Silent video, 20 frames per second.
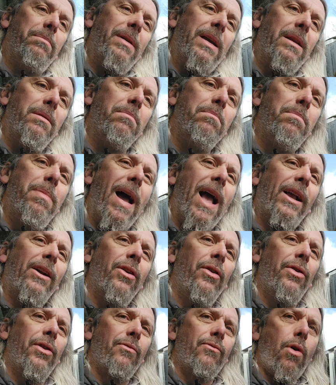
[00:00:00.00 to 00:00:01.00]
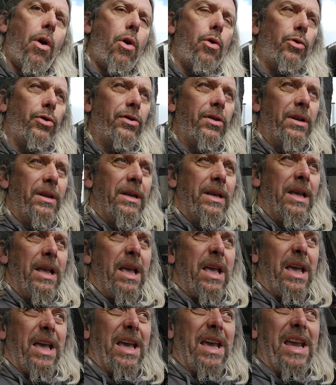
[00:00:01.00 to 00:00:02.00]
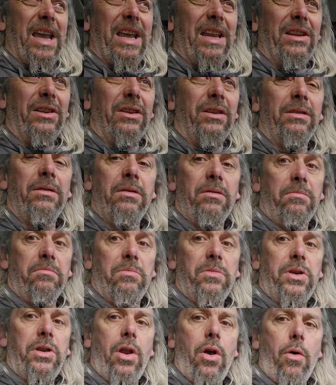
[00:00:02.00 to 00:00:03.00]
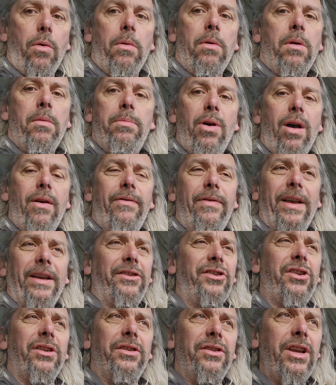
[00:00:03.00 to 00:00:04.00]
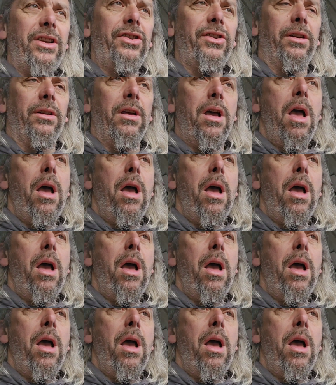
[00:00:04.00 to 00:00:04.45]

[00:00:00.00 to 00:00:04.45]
being back on the road in, you know, perfect condition,